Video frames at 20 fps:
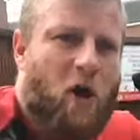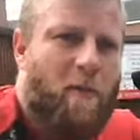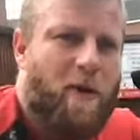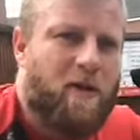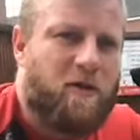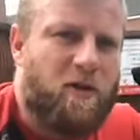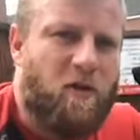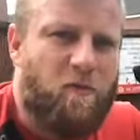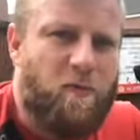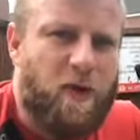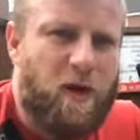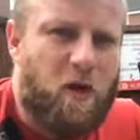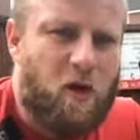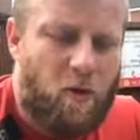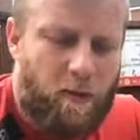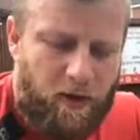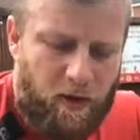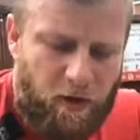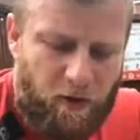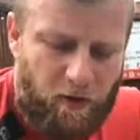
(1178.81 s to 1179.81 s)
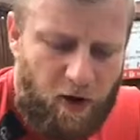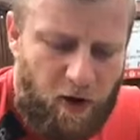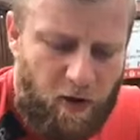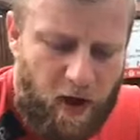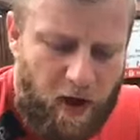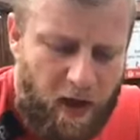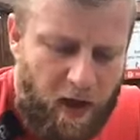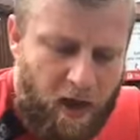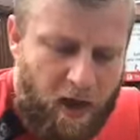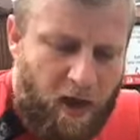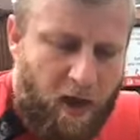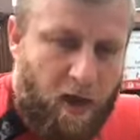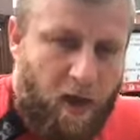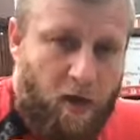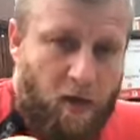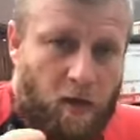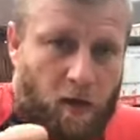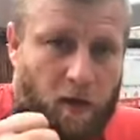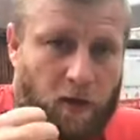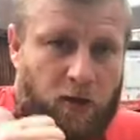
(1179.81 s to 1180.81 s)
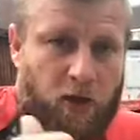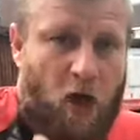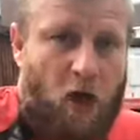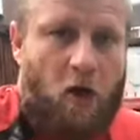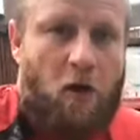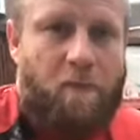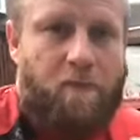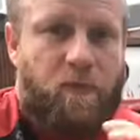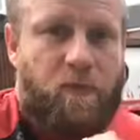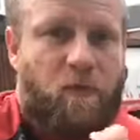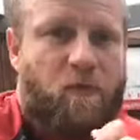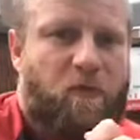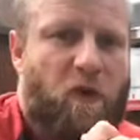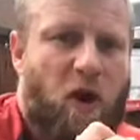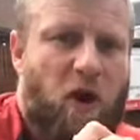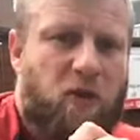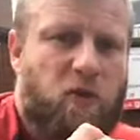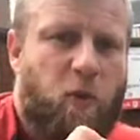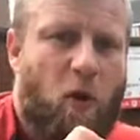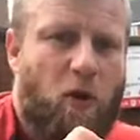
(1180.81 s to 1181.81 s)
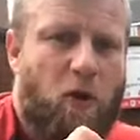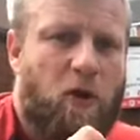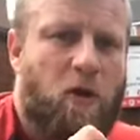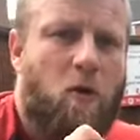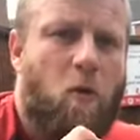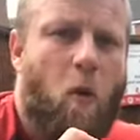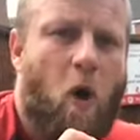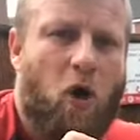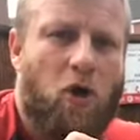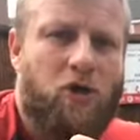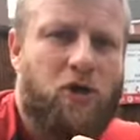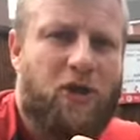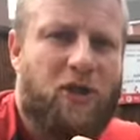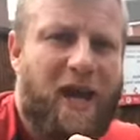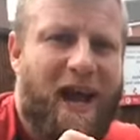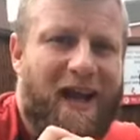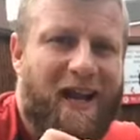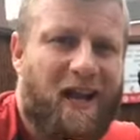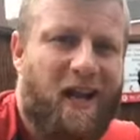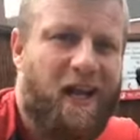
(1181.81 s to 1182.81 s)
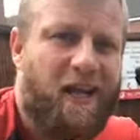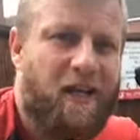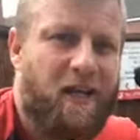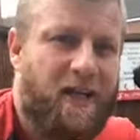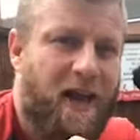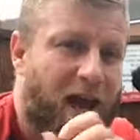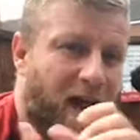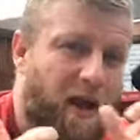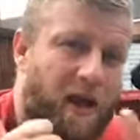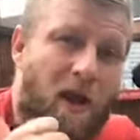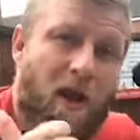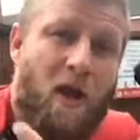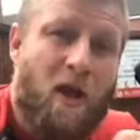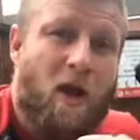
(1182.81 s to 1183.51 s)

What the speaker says: comments that have been coming through. So, first one, wash the deck, clean the deck.